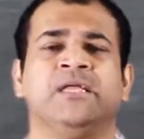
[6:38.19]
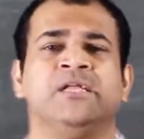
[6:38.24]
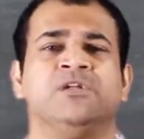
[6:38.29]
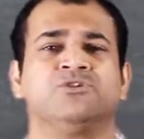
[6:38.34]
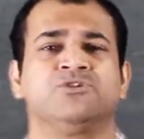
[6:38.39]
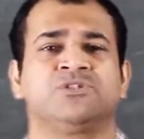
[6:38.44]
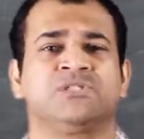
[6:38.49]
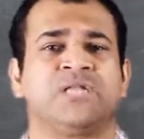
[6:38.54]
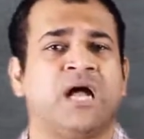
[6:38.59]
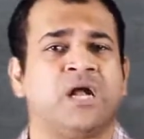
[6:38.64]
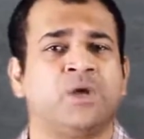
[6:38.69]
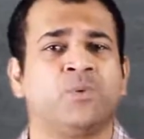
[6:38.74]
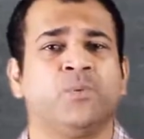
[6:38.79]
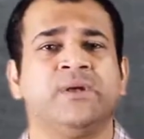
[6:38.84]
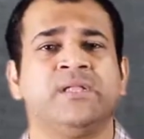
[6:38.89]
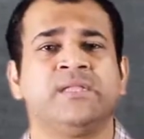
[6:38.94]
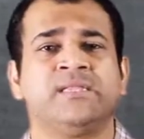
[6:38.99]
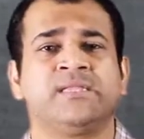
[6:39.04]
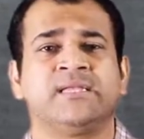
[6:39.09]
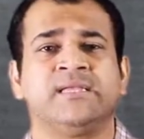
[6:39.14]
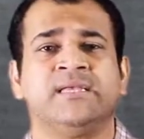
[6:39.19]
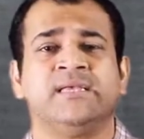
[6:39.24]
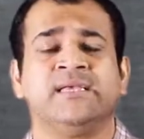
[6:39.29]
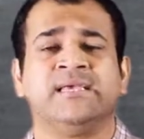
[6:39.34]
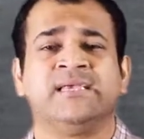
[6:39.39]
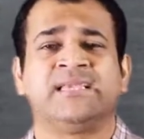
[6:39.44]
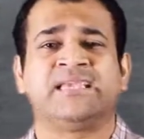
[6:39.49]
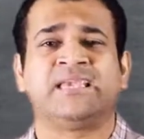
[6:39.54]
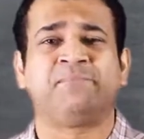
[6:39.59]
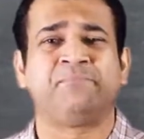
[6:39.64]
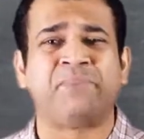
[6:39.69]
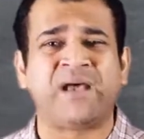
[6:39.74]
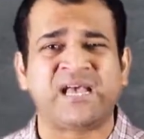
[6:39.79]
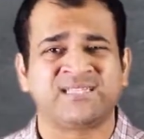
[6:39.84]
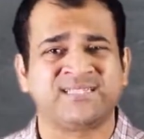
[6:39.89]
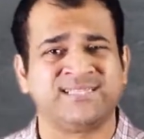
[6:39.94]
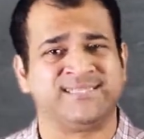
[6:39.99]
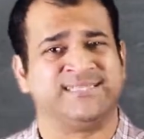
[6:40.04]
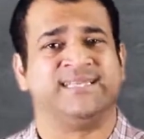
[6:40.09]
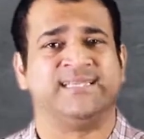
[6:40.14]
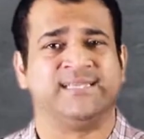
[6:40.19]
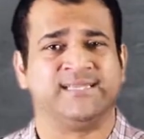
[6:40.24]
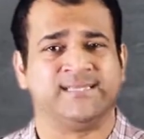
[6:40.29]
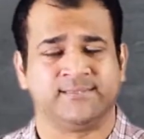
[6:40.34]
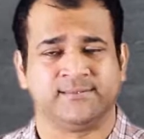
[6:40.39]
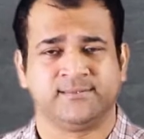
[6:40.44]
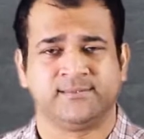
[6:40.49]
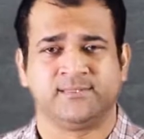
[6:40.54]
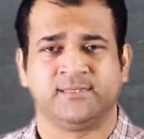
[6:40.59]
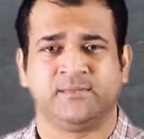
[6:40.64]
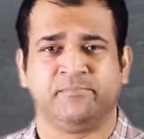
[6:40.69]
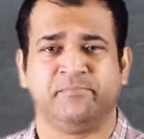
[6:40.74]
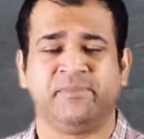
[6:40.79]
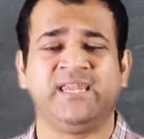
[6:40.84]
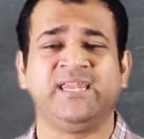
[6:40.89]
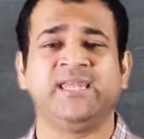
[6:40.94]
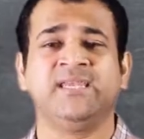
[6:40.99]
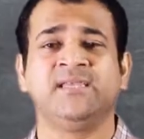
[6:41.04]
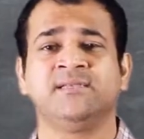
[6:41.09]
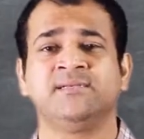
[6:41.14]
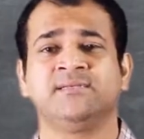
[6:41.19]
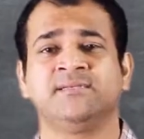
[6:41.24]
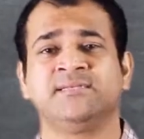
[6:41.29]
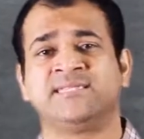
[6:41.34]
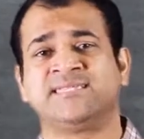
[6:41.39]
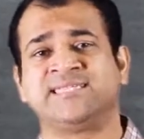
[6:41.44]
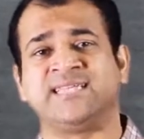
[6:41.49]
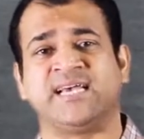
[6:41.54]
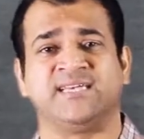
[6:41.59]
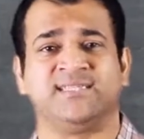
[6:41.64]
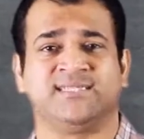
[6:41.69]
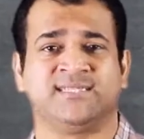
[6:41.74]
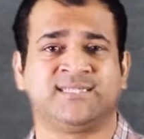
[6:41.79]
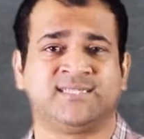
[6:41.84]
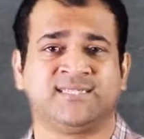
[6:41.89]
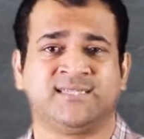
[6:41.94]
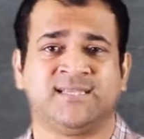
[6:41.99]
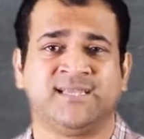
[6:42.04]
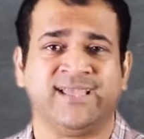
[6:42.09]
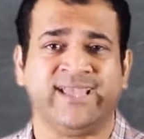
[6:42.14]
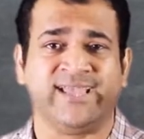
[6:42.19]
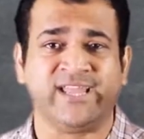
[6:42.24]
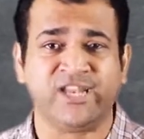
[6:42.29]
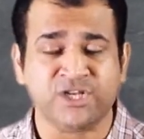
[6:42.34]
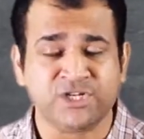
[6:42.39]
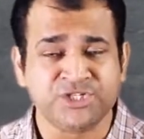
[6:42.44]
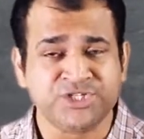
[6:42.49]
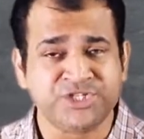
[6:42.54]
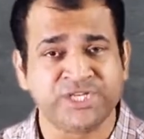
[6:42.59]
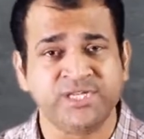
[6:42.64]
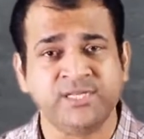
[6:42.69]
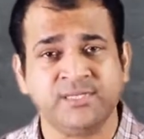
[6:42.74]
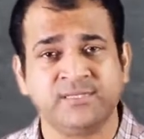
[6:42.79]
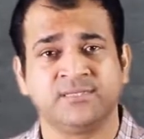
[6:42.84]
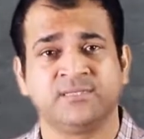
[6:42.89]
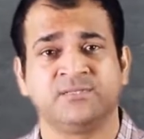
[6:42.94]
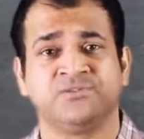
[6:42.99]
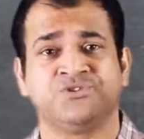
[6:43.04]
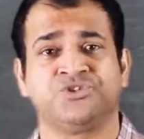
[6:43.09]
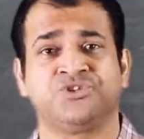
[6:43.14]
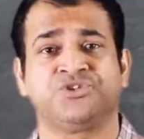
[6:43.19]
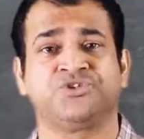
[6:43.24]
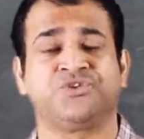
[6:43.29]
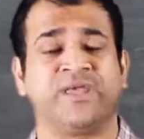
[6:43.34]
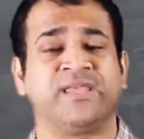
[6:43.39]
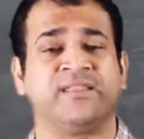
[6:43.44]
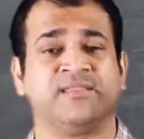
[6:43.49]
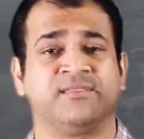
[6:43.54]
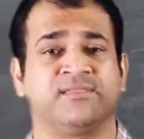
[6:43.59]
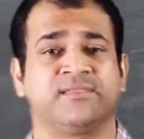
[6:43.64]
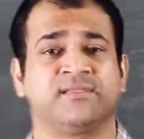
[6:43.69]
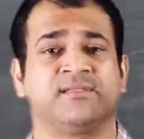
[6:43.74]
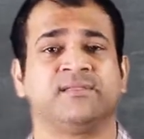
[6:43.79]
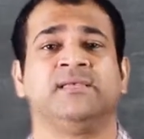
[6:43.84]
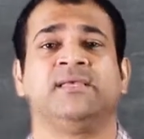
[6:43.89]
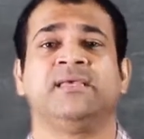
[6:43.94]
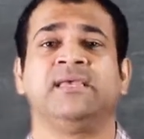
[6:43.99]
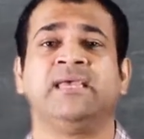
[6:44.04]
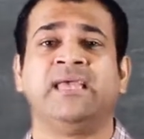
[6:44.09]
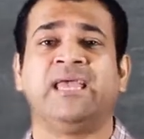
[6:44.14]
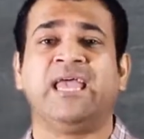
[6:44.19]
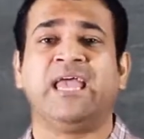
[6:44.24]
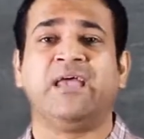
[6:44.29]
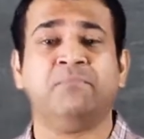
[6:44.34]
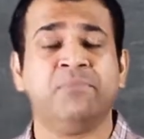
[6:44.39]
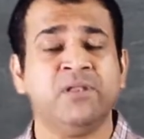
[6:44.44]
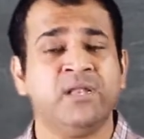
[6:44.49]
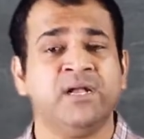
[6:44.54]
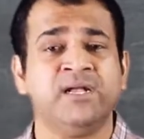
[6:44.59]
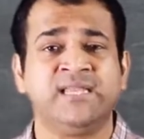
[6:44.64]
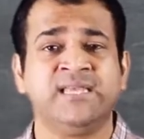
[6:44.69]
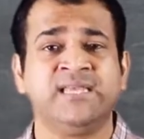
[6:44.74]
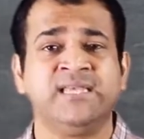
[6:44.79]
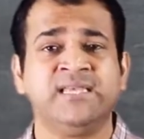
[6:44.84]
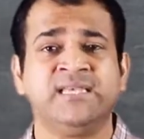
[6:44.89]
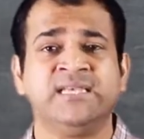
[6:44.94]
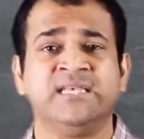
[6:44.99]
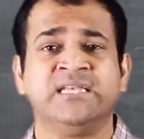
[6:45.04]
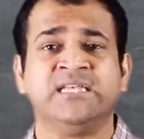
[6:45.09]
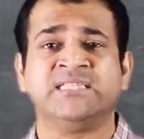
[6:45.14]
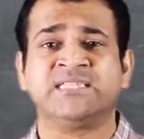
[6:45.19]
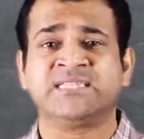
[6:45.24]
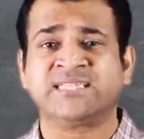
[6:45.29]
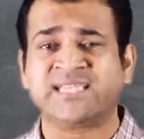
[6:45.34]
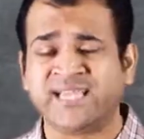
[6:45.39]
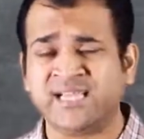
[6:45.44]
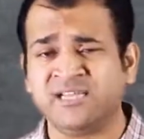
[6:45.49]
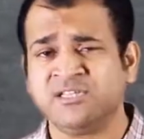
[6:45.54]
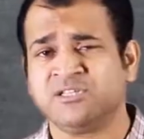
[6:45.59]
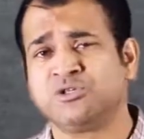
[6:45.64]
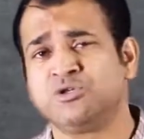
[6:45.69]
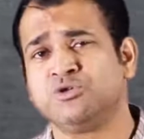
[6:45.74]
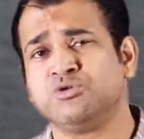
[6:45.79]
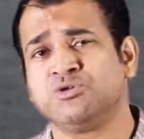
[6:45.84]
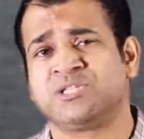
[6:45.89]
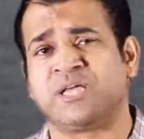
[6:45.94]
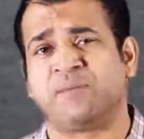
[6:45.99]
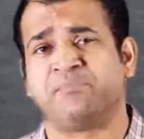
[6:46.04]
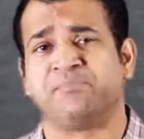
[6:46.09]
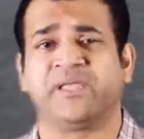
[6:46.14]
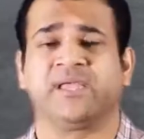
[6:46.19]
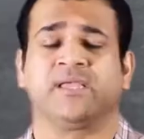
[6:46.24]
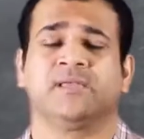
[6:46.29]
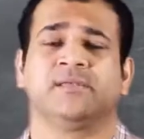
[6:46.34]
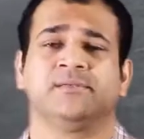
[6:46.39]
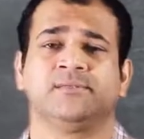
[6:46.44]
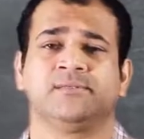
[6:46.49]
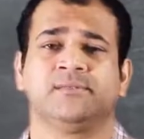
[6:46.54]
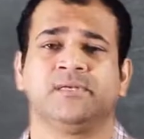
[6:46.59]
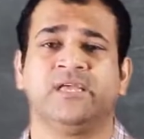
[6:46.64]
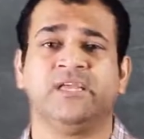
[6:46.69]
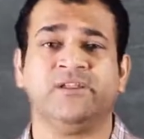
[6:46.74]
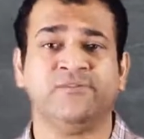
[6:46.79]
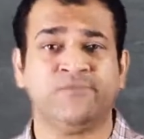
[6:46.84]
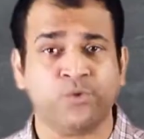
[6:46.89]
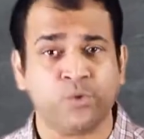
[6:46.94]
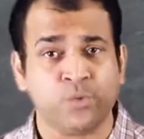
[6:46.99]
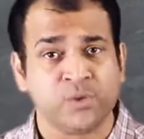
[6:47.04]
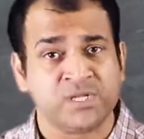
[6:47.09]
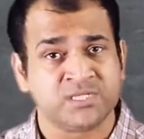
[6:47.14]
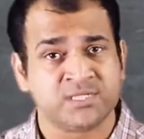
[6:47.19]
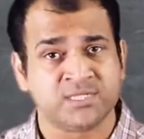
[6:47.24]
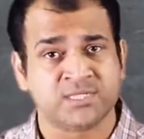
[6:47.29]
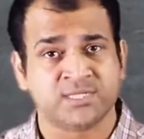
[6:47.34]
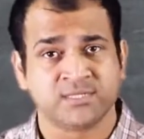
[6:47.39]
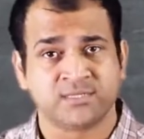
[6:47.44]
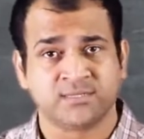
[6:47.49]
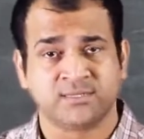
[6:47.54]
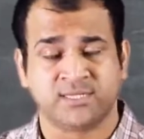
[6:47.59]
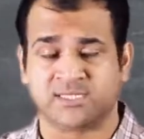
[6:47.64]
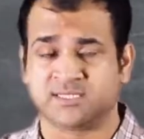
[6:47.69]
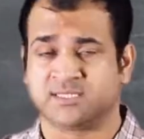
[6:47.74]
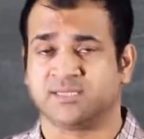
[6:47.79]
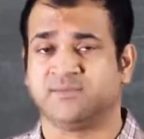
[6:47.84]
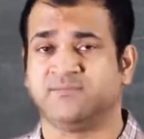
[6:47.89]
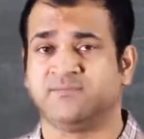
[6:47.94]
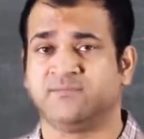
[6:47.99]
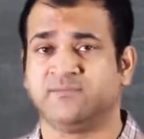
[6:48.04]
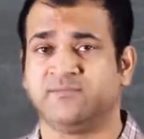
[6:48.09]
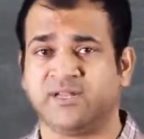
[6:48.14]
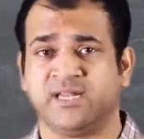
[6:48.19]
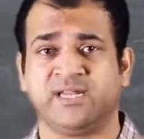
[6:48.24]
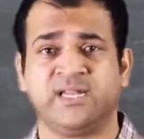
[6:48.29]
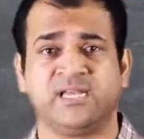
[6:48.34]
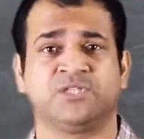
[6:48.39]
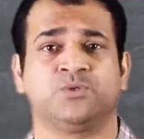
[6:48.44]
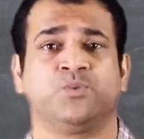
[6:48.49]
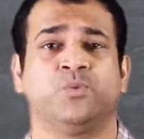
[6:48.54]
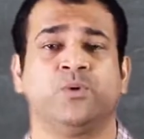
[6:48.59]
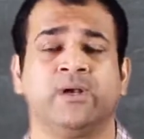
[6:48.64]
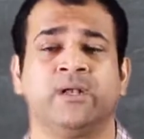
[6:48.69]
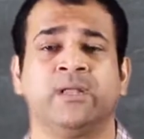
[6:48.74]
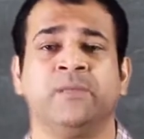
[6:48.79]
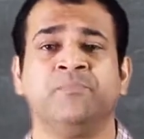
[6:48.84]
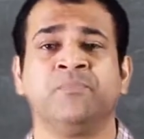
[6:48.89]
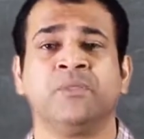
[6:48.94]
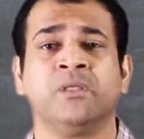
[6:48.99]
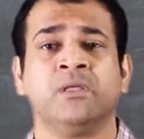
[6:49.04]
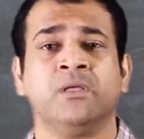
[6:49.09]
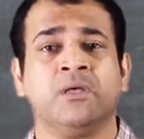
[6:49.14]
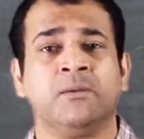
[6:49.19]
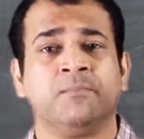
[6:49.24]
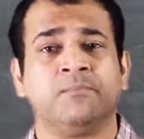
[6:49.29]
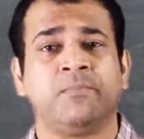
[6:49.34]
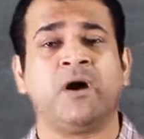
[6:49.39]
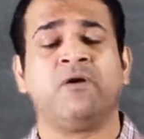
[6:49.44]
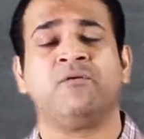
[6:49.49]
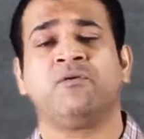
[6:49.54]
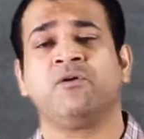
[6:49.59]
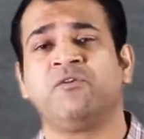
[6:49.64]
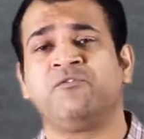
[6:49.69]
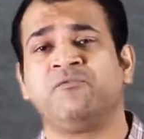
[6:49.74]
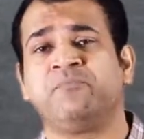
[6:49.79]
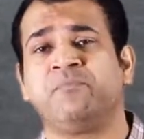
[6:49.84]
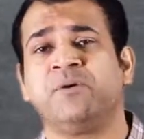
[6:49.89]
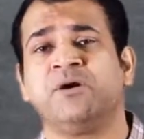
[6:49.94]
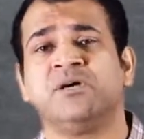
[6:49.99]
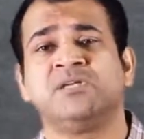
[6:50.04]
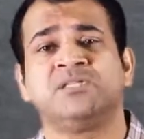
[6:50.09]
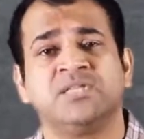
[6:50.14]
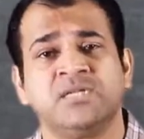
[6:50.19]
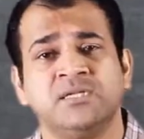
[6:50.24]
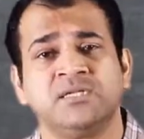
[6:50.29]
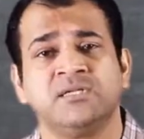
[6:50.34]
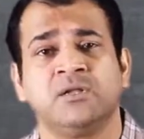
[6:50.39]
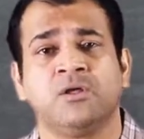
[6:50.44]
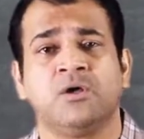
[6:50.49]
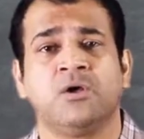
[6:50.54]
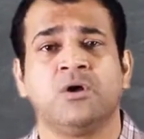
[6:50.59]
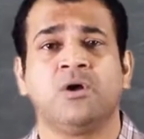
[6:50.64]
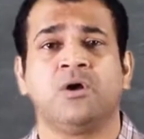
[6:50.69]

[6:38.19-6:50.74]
To start with, capacity, meaning size, energy, strength, ability, skill to do something, influence, that's a very nice word, power of person